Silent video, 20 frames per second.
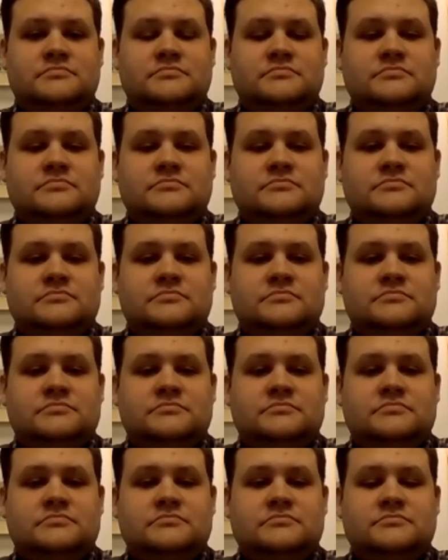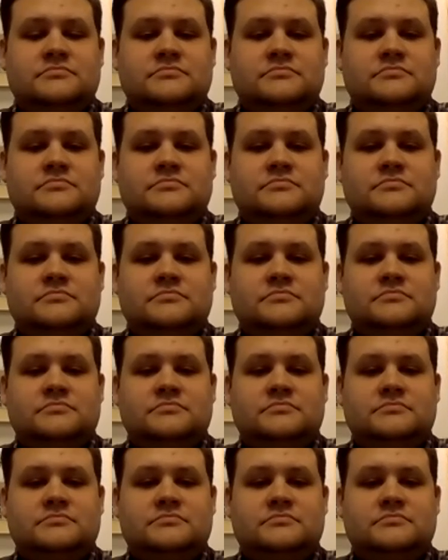
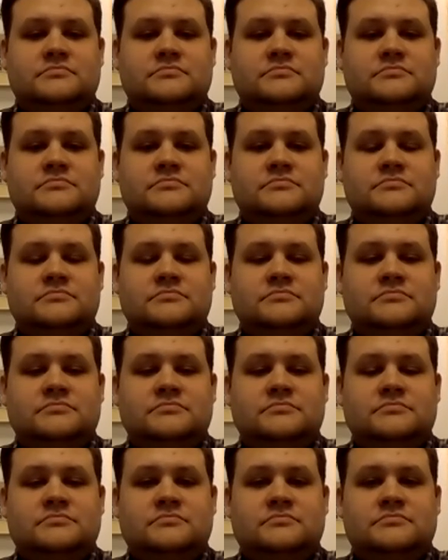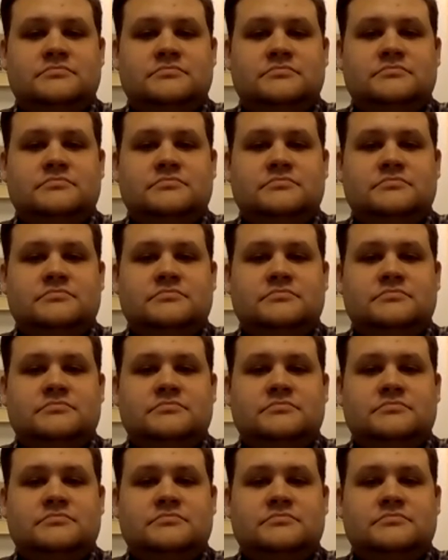[no speech]